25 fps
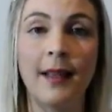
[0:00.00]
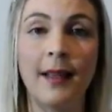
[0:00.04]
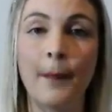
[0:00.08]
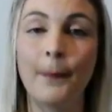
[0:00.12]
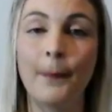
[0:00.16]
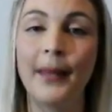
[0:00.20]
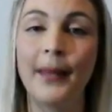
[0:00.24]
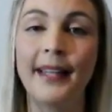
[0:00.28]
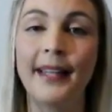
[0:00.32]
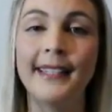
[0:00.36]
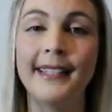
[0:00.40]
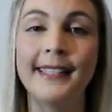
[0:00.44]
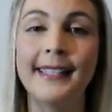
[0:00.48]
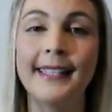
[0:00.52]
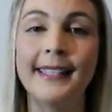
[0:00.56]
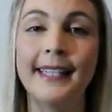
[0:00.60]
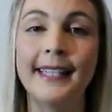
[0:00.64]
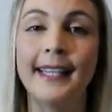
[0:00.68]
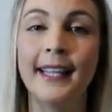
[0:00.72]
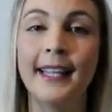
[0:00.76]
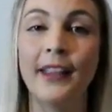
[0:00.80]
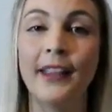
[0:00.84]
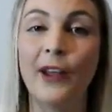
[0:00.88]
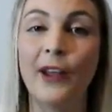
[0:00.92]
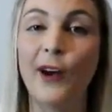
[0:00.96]
But
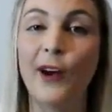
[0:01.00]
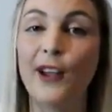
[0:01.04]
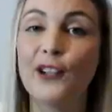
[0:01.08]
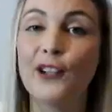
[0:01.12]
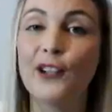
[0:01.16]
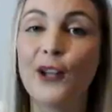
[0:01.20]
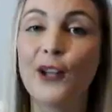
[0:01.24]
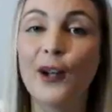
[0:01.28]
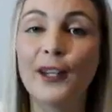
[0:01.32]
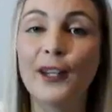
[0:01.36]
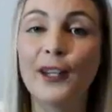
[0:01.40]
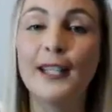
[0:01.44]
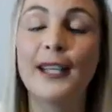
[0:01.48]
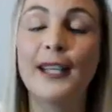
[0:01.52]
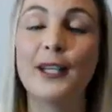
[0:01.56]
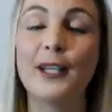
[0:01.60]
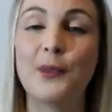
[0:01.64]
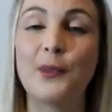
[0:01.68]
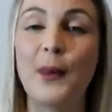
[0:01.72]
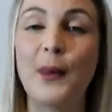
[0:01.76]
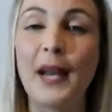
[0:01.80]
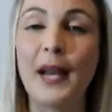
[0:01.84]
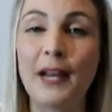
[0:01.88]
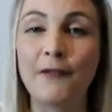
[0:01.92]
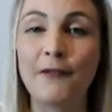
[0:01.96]
the hot chocolate that's
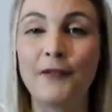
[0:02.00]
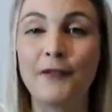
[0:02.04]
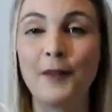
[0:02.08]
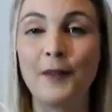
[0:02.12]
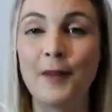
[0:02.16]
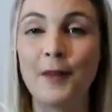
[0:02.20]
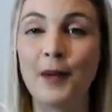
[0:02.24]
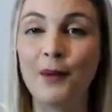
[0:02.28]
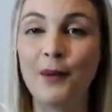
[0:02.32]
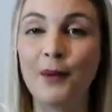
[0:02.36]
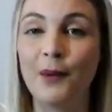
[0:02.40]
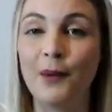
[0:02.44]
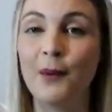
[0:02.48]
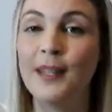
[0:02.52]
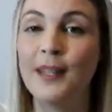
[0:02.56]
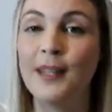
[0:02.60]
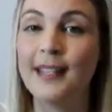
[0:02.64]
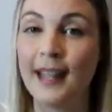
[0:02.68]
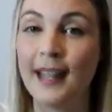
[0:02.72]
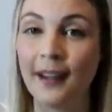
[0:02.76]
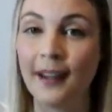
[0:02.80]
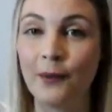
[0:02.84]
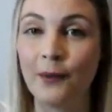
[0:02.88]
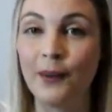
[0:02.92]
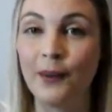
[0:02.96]
waiting for me when we're
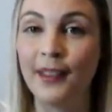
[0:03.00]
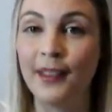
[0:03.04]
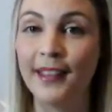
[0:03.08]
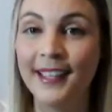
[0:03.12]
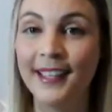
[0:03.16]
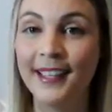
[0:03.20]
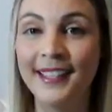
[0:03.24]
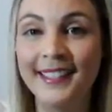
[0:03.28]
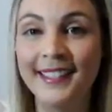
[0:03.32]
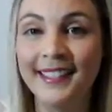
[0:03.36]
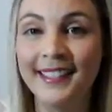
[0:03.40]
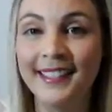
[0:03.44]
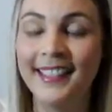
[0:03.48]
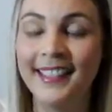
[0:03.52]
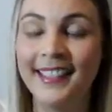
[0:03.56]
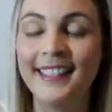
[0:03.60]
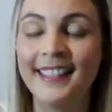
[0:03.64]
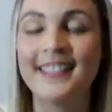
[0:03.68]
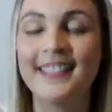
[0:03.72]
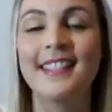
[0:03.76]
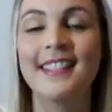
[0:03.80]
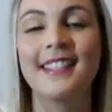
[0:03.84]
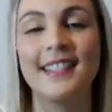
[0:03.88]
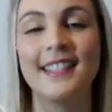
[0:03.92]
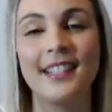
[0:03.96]
done with this
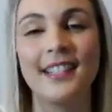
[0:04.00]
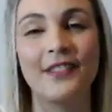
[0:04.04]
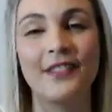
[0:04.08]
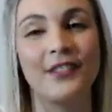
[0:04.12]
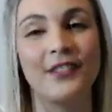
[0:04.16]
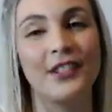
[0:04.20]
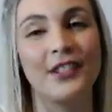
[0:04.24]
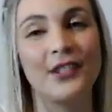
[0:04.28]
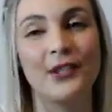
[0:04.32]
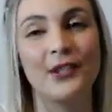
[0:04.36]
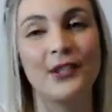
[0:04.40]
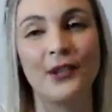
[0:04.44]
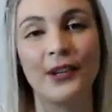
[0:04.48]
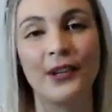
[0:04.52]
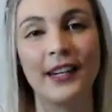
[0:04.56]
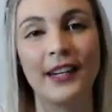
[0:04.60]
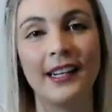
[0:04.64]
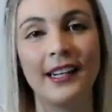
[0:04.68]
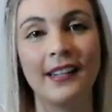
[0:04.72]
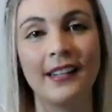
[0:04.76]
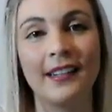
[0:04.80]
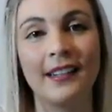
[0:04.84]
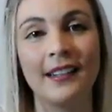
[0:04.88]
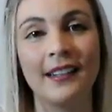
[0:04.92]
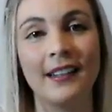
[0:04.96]
tells a different
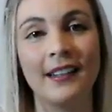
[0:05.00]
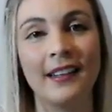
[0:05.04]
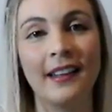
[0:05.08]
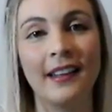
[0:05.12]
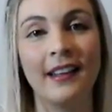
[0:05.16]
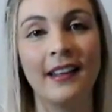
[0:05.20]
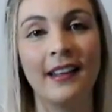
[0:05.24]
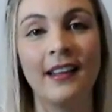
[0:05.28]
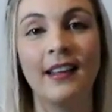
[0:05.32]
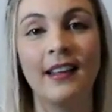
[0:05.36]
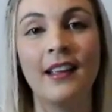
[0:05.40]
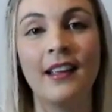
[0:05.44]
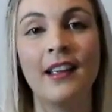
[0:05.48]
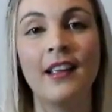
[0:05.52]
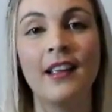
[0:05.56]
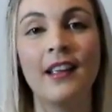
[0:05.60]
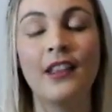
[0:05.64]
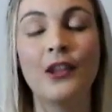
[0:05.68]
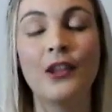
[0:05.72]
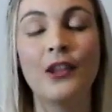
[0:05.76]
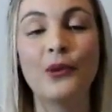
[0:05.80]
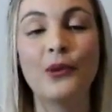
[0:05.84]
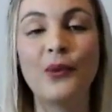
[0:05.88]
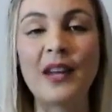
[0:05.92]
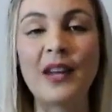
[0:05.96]
story.
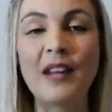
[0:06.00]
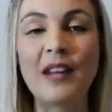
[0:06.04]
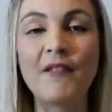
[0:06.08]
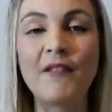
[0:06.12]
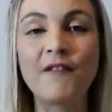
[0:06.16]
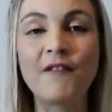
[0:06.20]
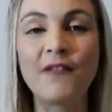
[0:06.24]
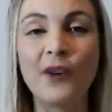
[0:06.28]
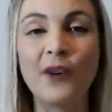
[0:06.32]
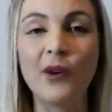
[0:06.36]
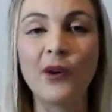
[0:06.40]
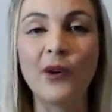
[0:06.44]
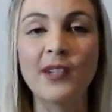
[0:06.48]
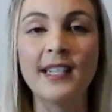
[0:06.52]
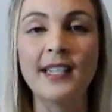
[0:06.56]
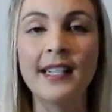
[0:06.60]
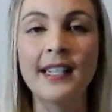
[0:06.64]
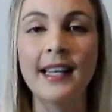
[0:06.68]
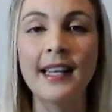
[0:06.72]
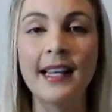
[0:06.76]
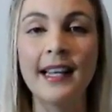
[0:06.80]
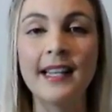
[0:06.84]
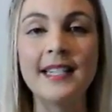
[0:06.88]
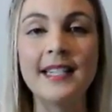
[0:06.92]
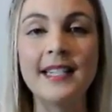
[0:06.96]
The reinforcer
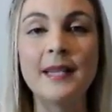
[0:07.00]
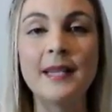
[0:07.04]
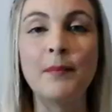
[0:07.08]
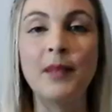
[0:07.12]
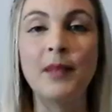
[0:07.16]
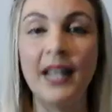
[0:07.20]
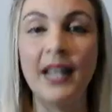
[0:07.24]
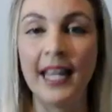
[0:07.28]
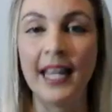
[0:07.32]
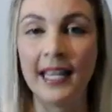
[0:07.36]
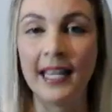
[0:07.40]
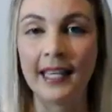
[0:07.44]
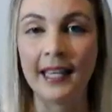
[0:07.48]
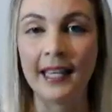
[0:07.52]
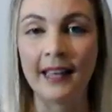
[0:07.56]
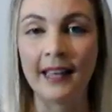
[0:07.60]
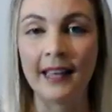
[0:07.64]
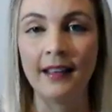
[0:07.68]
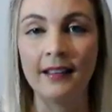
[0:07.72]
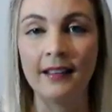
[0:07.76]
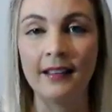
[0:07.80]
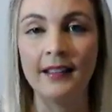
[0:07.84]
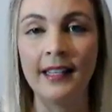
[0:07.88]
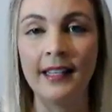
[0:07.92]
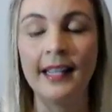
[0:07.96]
that is in play here
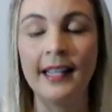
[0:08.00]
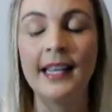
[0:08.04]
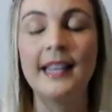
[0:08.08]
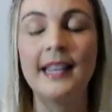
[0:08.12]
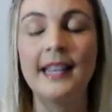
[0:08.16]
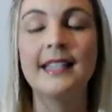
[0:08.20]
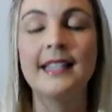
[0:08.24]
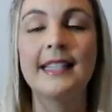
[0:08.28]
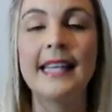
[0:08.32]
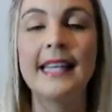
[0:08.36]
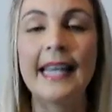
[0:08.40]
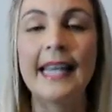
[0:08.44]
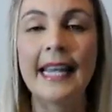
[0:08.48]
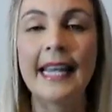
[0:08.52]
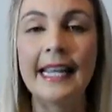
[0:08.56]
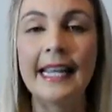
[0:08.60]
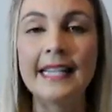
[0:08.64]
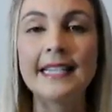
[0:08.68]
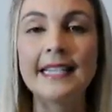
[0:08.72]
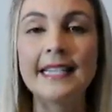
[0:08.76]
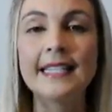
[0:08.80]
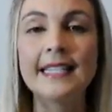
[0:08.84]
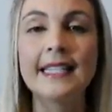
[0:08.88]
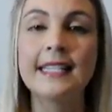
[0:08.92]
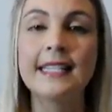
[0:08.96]
is the
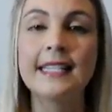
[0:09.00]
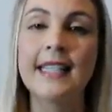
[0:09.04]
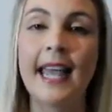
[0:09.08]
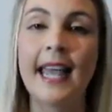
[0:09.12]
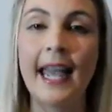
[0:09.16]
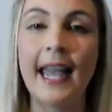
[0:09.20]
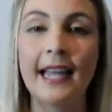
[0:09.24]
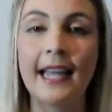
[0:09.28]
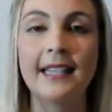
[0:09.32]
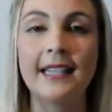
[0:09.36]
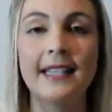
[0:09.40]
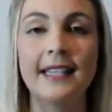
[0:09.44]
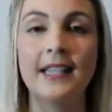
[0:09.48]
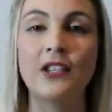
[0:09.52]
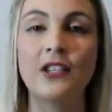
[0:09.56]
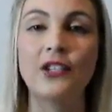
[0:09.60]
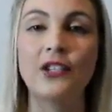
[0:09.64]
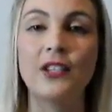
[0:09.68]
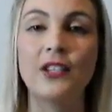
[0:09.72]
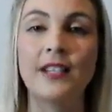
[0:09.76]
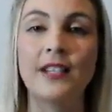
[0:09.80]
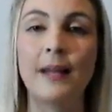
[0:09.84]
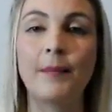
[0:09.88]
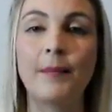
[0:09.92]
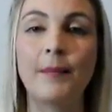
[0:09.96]
instant access to
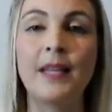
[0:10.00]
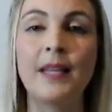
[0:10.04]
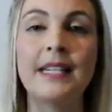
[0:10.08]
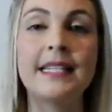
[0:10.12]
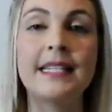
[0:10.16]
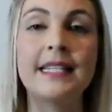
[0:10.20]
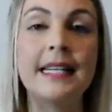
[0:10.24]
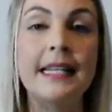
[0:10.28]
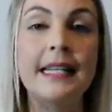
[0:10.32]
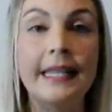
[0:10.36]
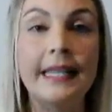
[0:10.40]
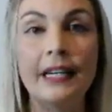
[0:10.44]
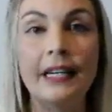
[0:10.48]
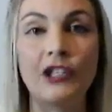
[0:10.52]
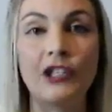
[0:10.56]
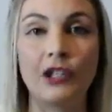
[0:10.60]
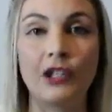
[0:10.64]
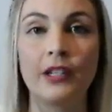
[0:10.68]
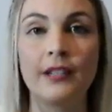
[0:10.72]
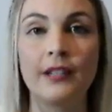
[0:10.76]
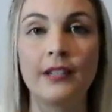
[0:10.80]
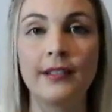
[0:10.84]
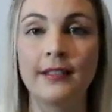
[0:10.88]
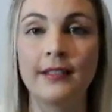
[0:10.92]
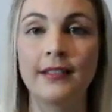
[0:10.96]
something
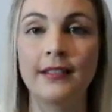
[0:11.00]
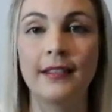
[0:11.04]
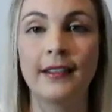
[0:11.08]
delicious,